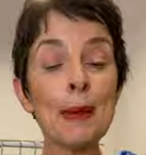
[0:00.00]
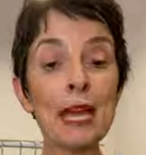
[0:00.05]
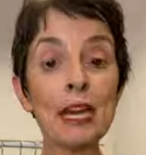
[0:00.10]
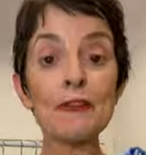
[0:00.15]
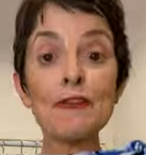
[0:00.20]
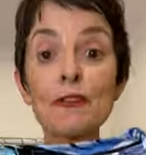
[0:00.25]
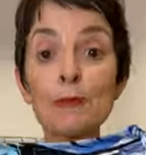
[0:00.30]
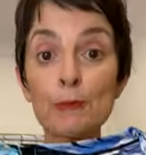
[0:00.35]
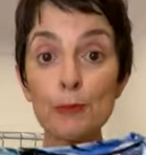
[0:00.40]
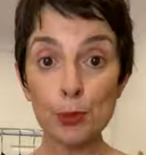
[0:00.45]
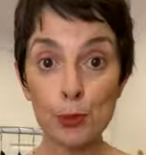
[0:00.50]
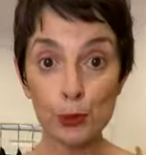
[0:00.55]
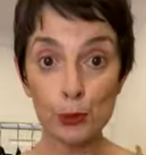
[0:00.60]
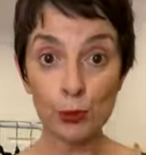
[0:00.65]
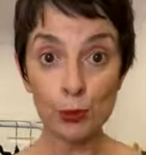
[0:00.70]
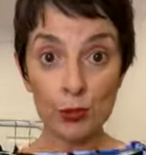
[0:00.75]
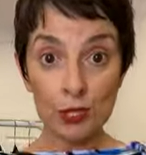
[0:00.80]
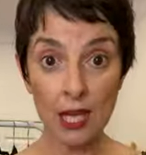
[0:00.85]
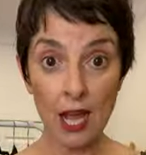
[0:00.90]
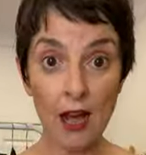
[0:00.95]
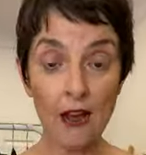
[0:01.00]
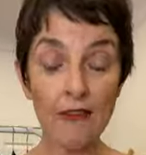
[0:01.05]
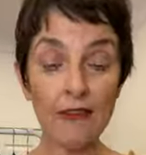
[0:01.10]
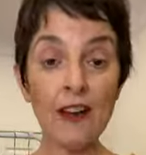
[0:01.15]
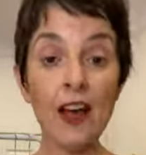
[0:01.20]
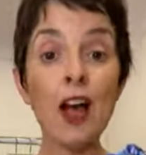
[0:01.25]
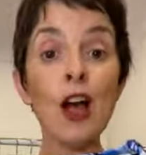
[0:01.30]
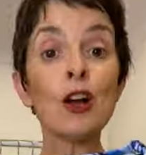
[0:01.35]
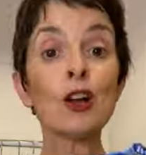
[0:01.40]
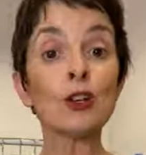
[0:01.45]
made from pool
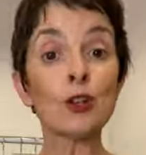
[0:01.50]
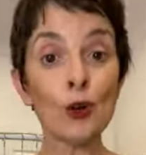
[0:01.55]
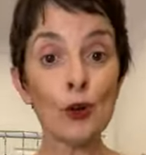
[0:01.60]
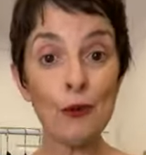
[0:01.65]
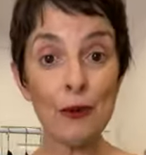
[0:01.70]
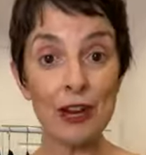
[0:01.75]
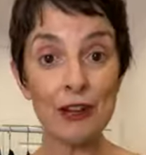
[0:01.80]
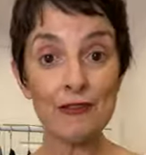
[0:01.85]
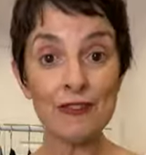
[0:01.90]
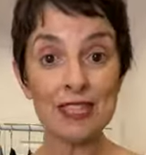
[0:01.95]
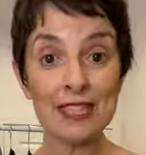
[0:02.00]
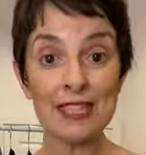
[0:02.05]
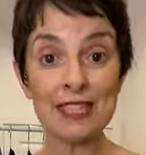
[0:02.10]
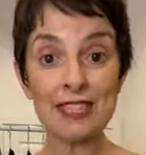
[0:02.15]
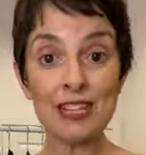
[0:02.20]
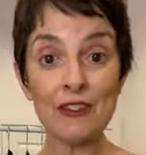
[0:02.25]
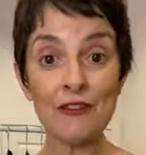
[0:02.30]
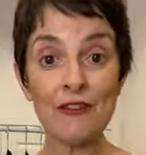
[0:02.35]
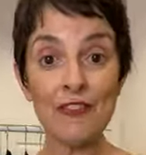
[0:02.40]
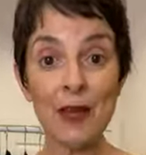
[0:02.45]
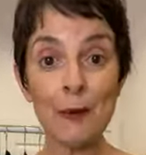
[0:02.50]
tough, chlorine resistant